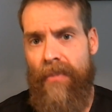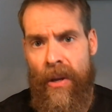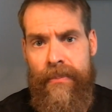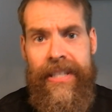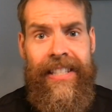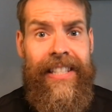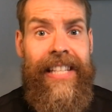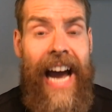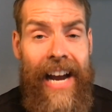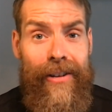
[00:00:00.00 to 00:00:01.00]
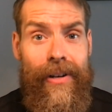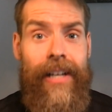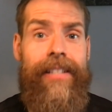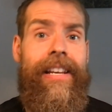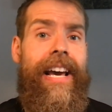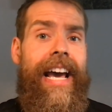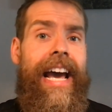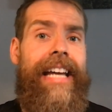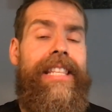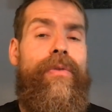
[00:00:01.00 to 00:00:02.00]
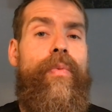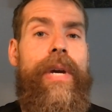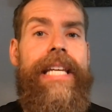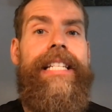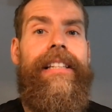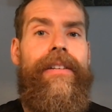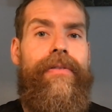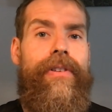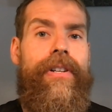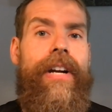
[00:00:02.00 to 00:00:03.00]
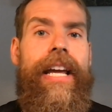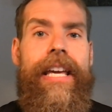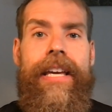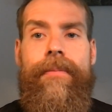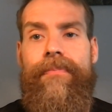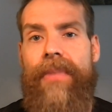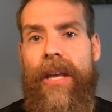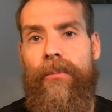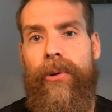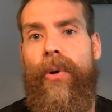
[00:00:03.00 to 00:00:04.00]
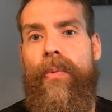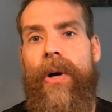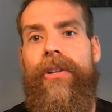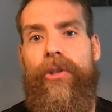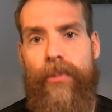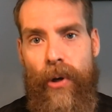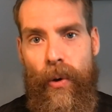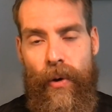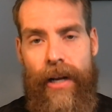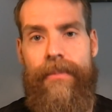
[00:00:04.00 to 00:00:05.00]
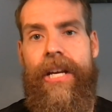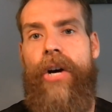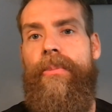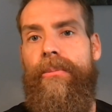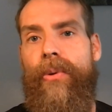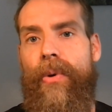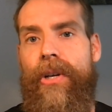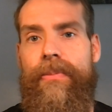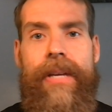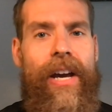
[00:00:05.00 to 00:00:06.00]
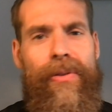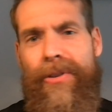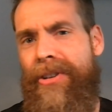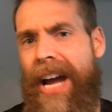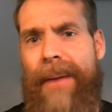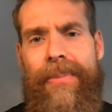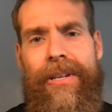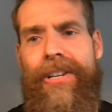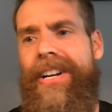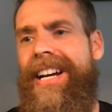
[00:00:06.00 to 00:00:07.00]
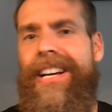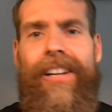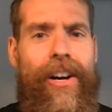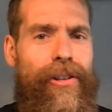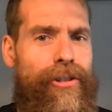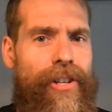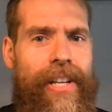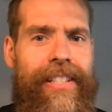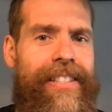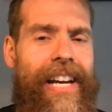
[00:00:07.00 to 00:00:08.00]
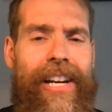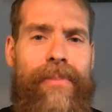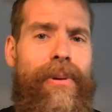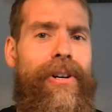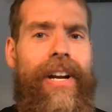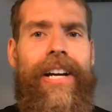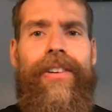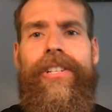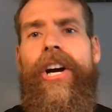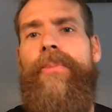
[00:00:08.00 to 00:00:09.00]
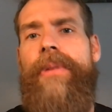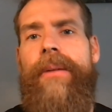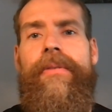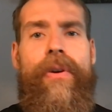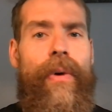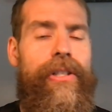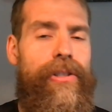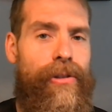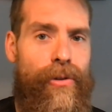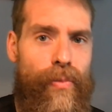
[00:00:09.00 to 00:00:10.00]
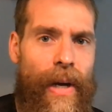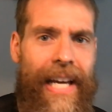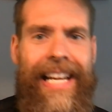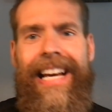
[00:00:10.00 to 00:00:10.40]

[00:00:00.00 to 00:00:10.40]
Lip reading: businesses hire us, and then we deliver a employee wellness program to help employees be healthier, happier, conquer stress, anxiety, burnout, help them if they want to lose weight,